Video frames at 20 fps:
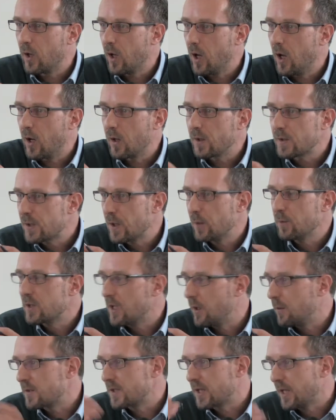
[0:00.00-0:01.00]
are
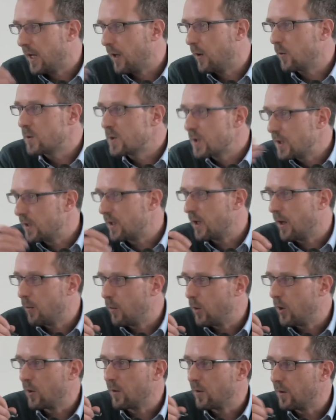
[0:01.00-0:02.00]
sometimes counted
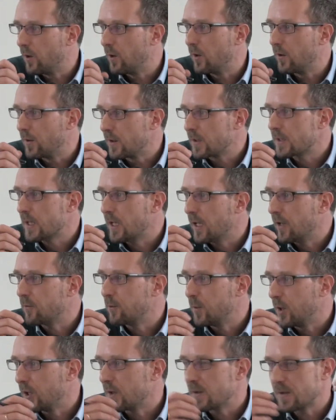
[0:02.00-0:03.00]
among the
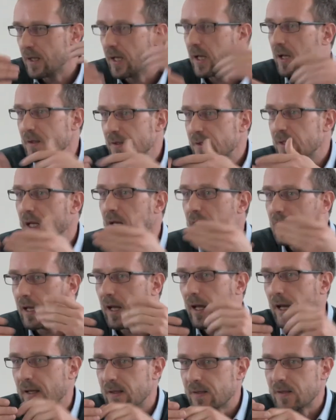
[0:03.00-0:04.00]
Salaf because they are
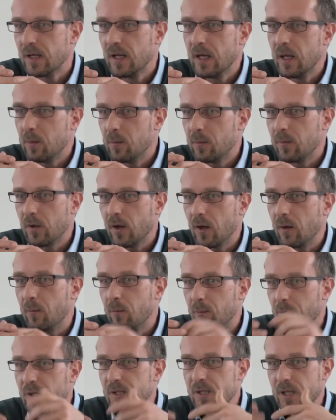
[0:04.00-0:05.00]
seen as
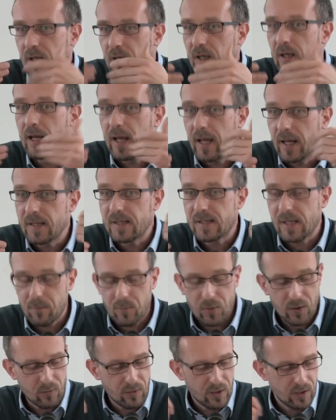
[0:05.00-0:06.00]
particularly
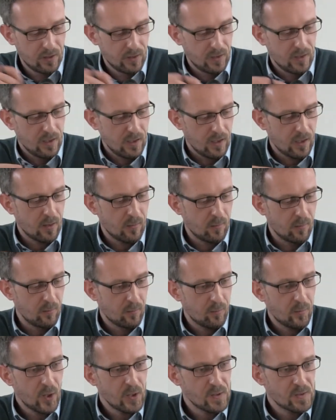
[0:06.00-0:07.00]
exemplary
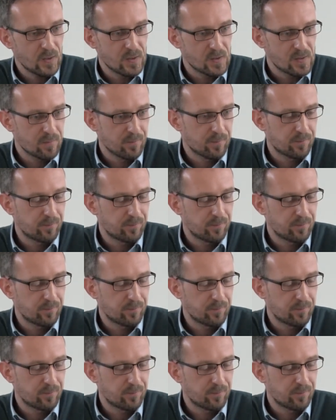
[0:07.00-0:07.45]
persons.